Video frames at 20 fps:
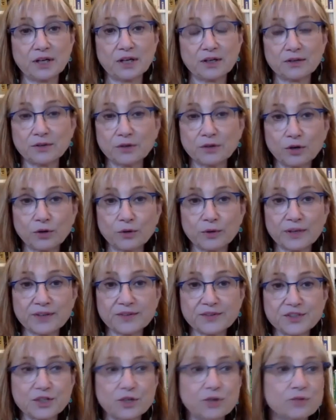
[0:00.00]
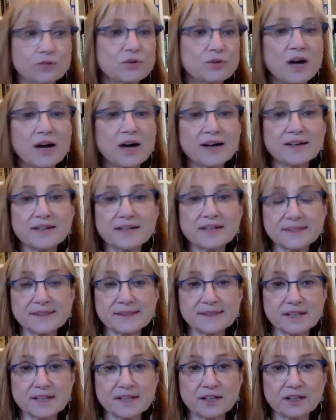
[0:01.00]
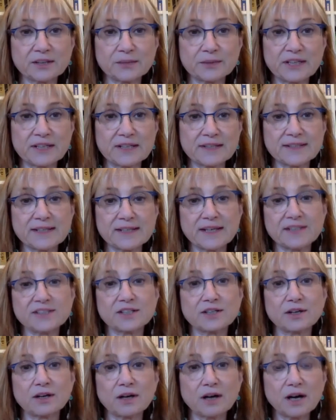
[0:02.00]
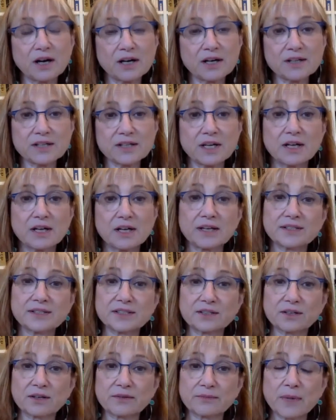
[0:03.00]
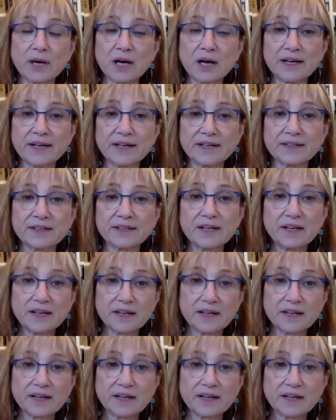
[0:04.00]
knowing. So not necessarily we can say it's in our heart, it's in our mind.